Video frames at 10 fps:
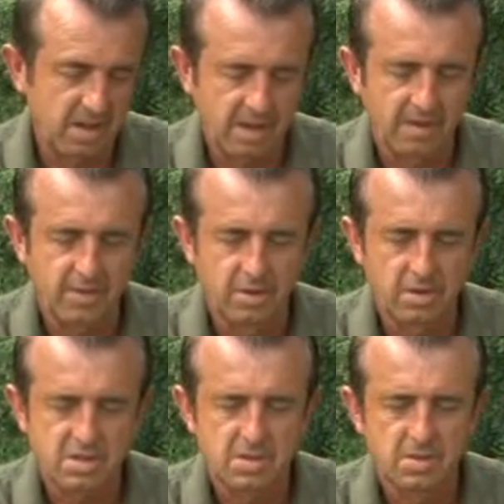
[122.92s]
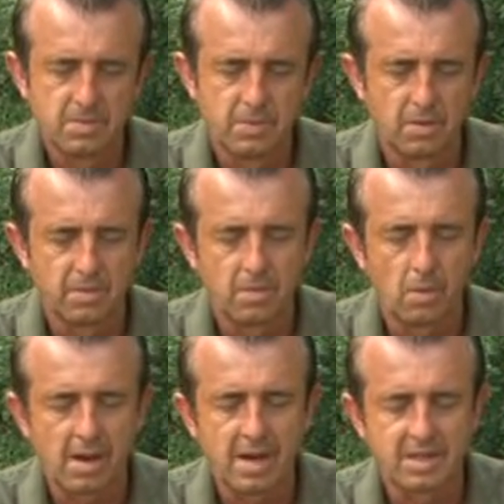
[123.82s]
again, of course. But
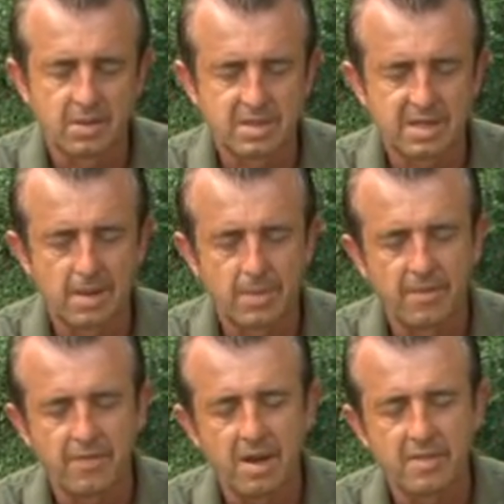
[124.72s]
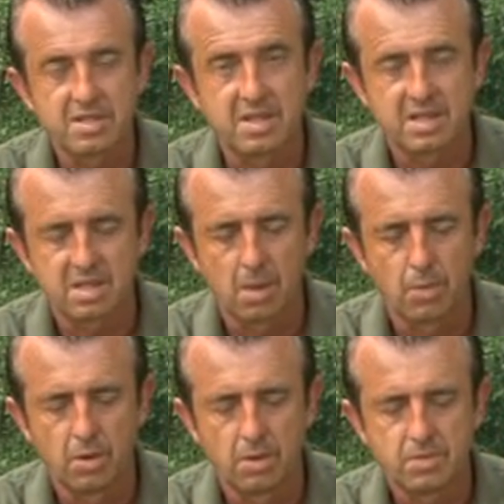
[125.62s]
what I do is I get about 5 or 6
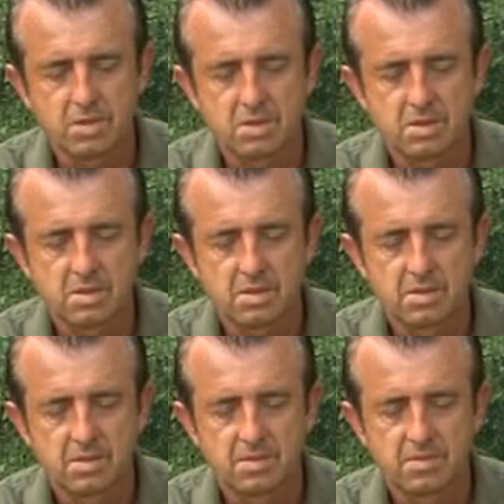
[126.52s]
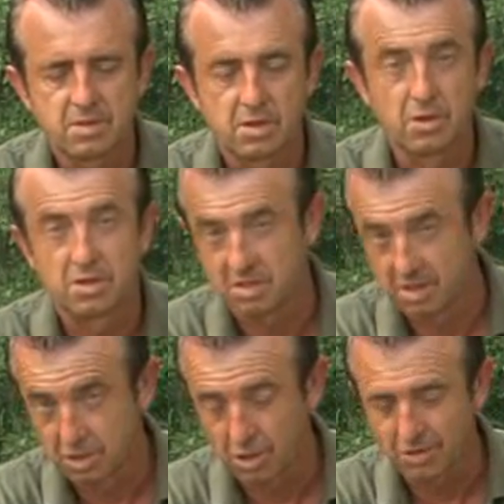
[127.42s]
lobworms, courtesy
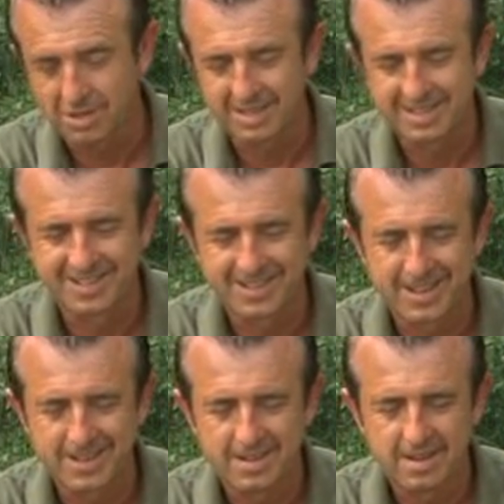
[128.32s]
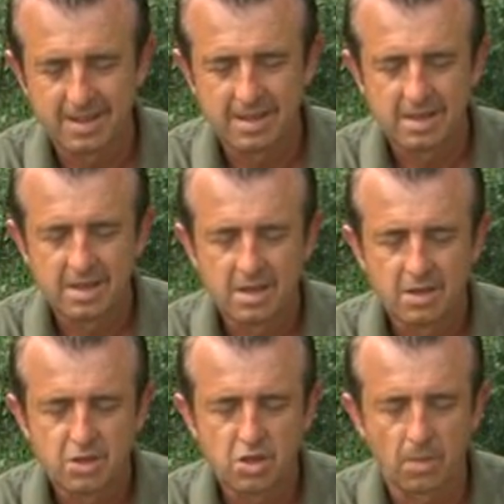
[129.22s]
of John's idea again,
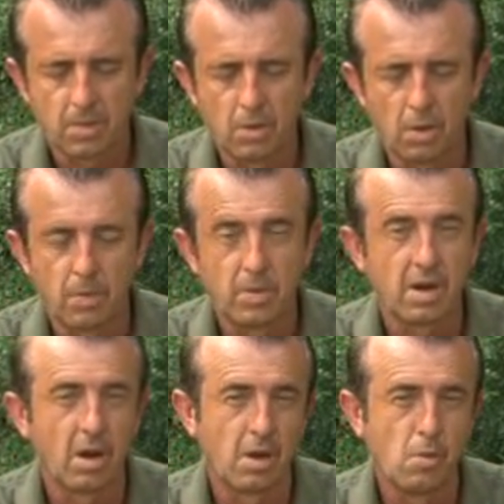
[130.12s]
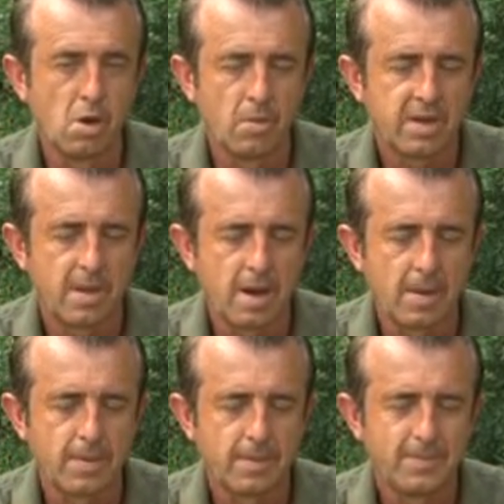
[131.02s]
chop them up. We call it a worm kebab,
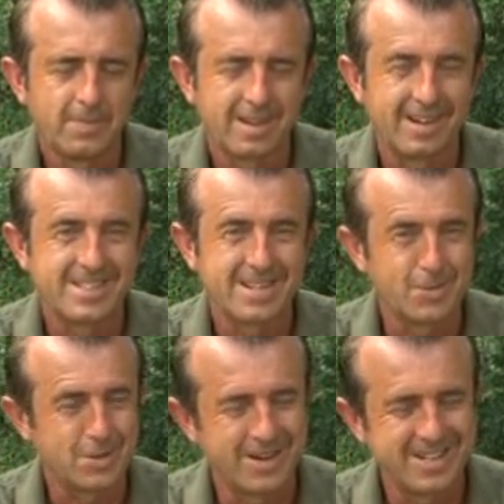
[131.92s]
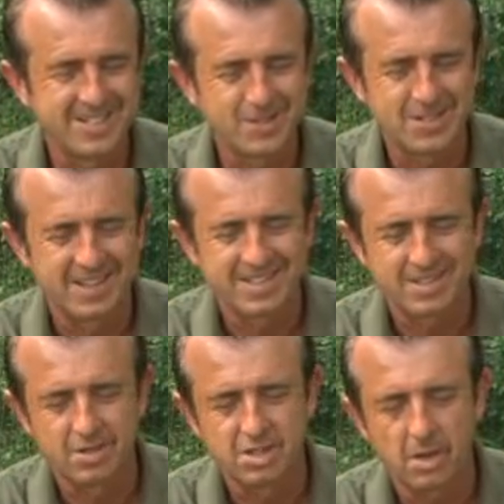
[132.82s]
and it sounds crazy, doesn't it?
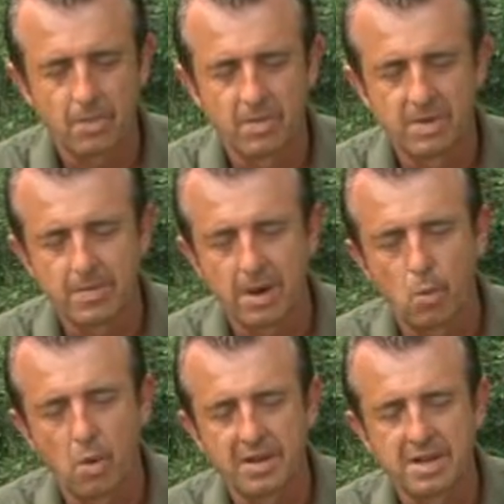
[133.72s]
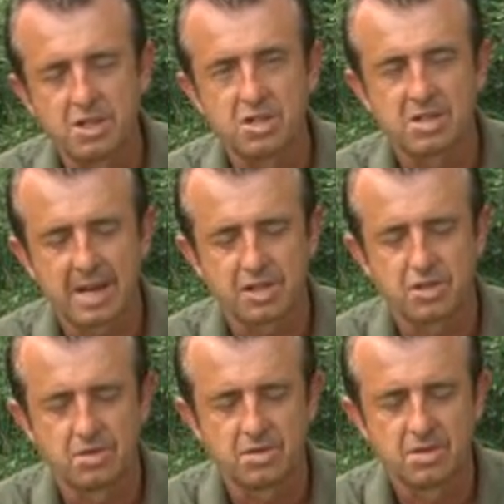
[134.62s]
So you chop them in about 1-inch
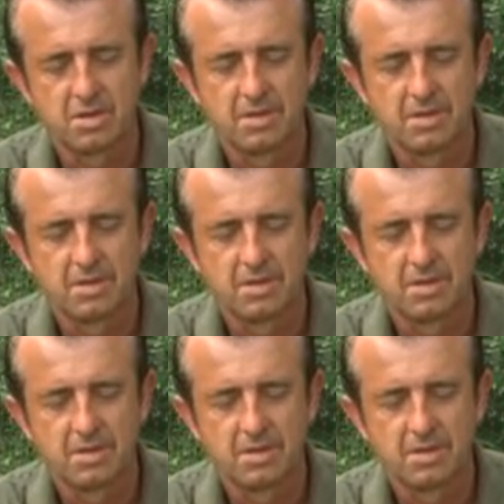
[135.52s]
sections.